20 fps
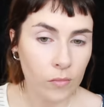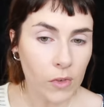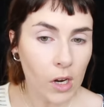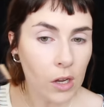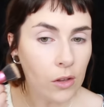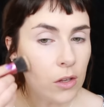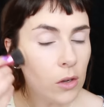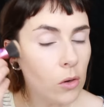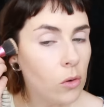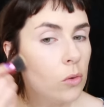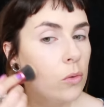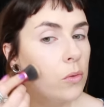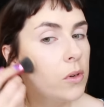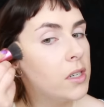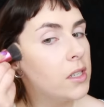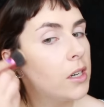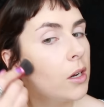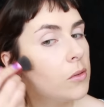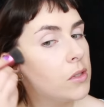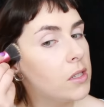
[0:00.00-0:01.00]
Now the
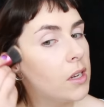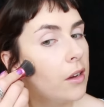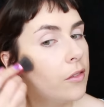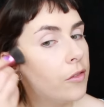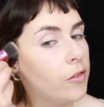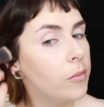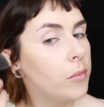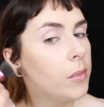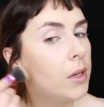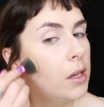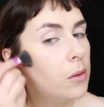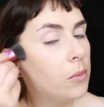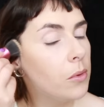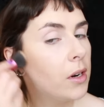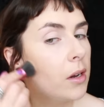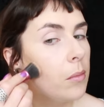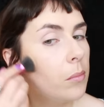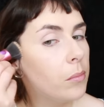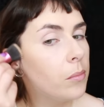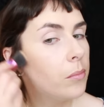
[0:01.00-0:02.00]
only downside for me
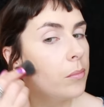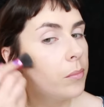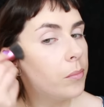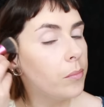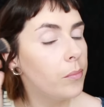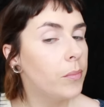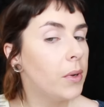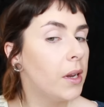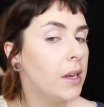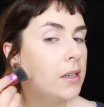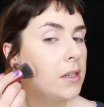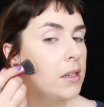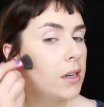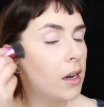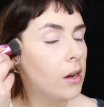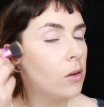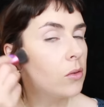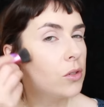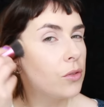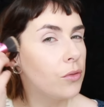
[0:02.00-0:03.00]
when I'm
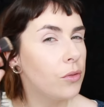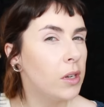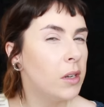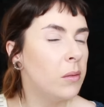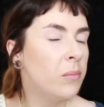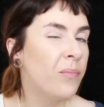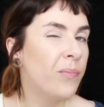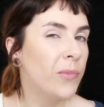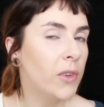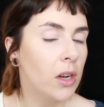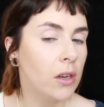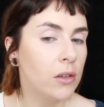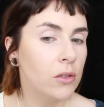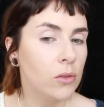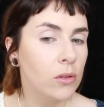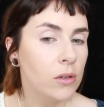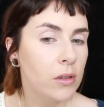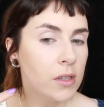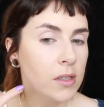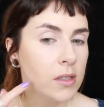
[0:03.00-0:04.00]
blending out cream
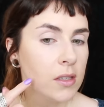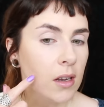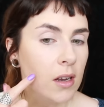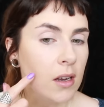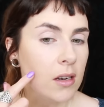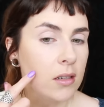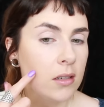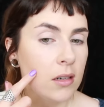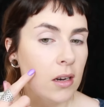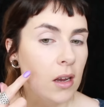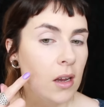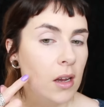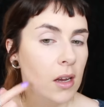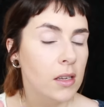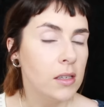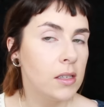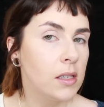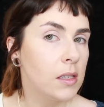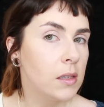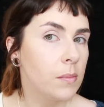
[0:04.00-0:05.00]
contour is that
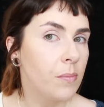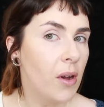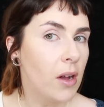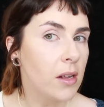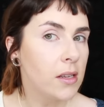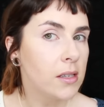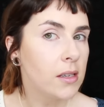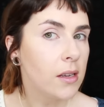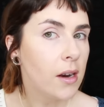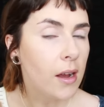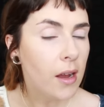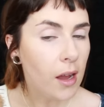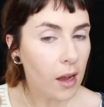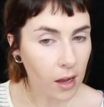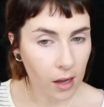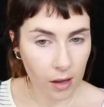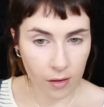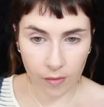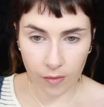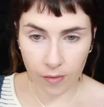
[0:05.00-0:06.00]
spots that I
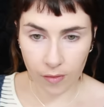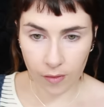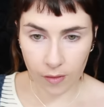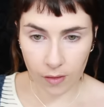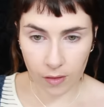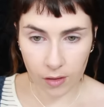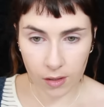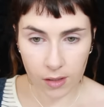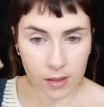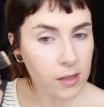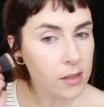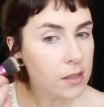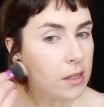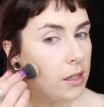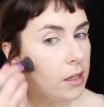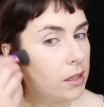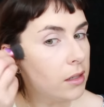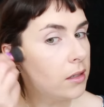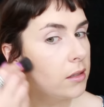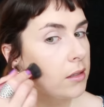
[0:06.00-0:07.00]
have
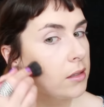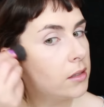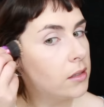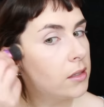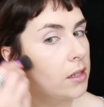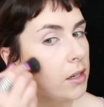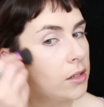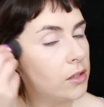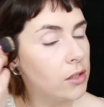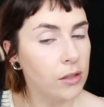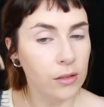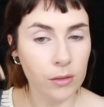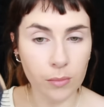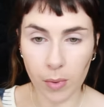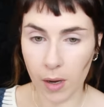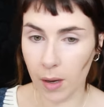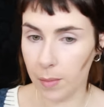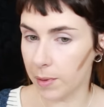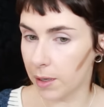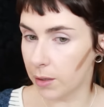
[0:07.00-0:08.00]
concealed tend to
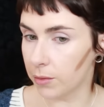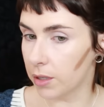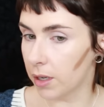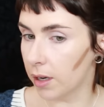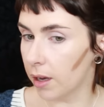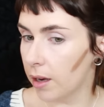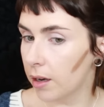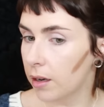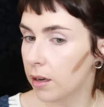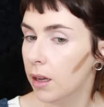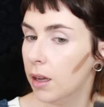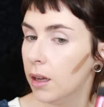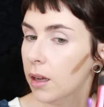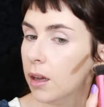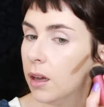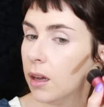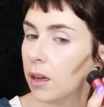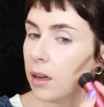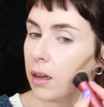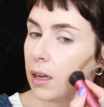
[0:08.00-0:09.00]
pop out again.
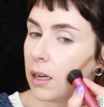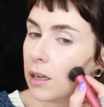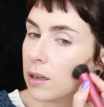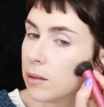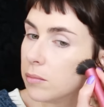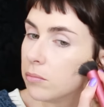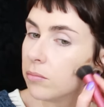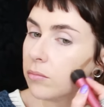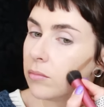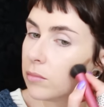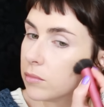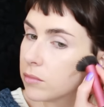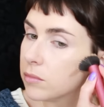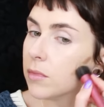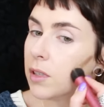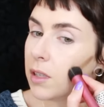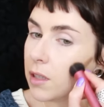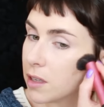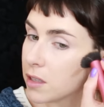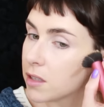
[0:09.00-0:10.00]
Um,
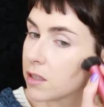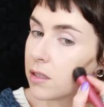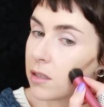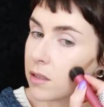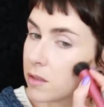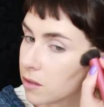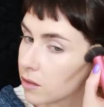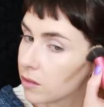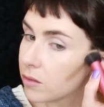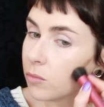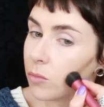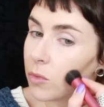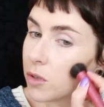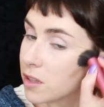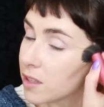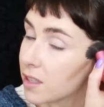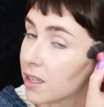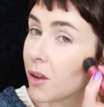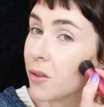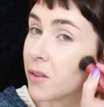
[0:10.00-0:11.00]
and that's
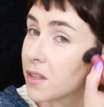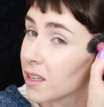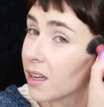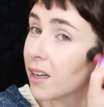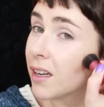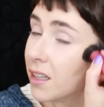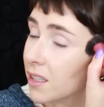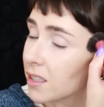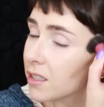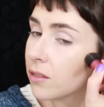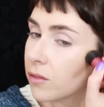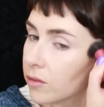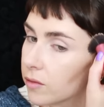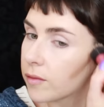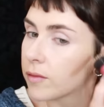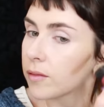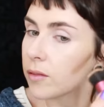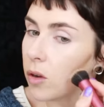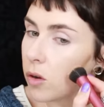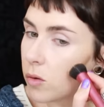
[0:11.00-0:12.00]
one of the downsides of
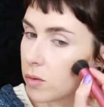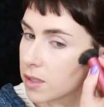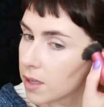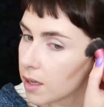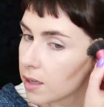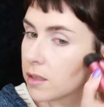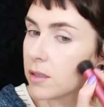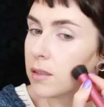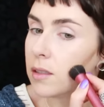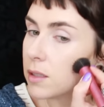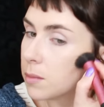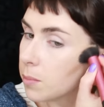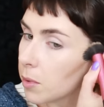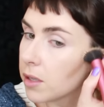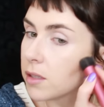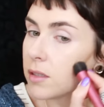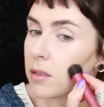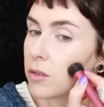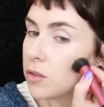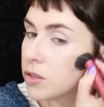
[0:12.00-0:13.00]
always getting
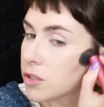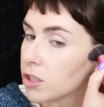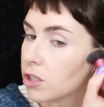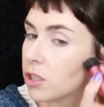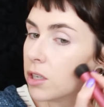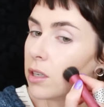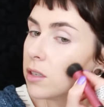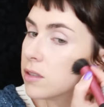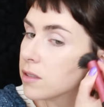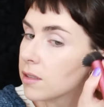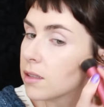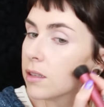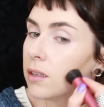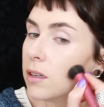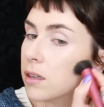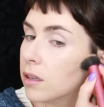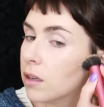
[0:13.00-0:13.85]
spots on your cheeks.